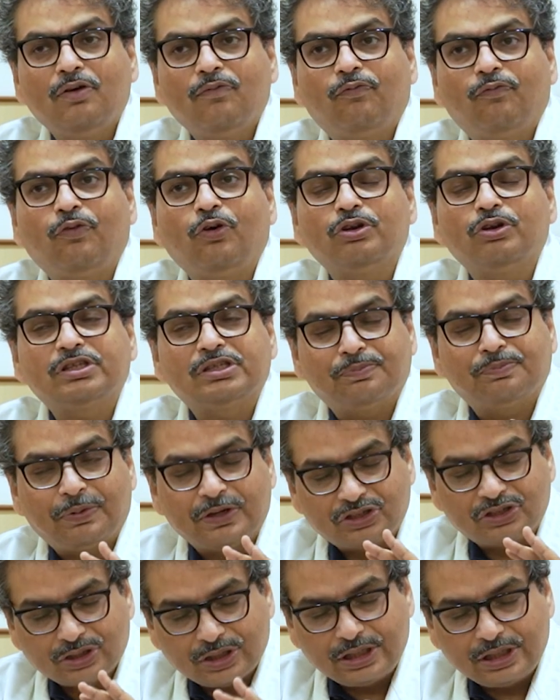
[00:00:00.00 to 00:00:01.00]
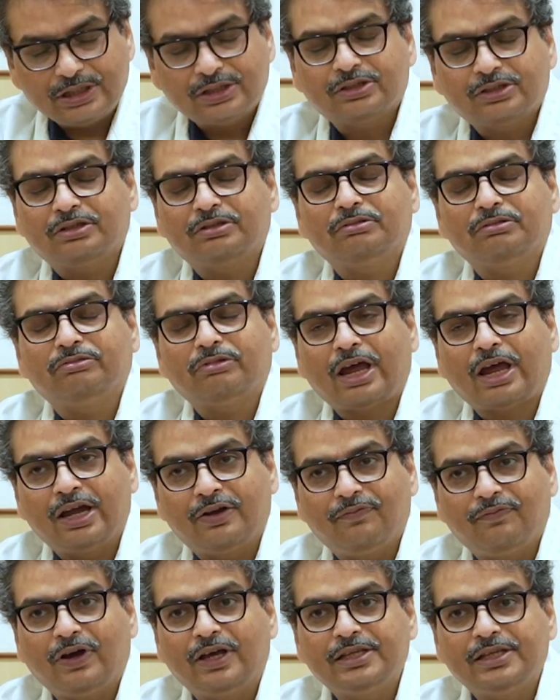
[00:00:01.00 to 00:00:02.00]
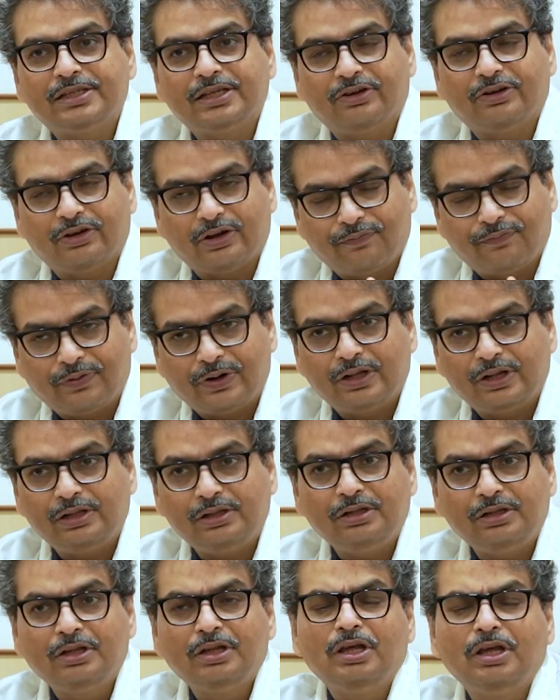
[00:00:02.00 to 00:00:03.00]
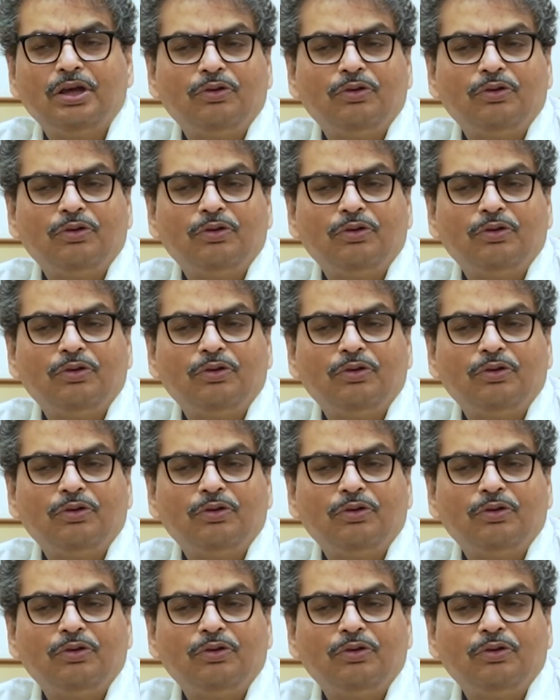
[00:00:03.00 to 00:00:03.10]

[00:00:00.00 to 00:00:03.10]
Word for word: for specialist advice and referral